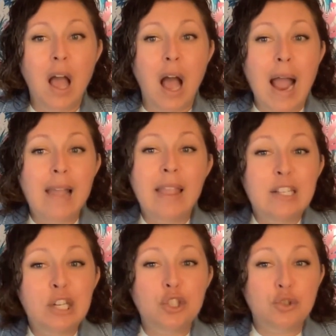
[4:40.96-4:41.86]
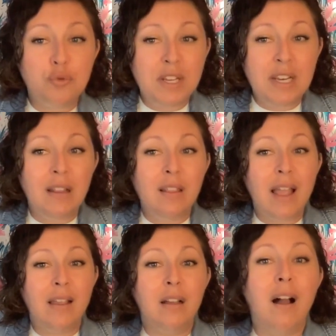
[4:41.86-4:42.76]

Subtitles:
I like to treat it like a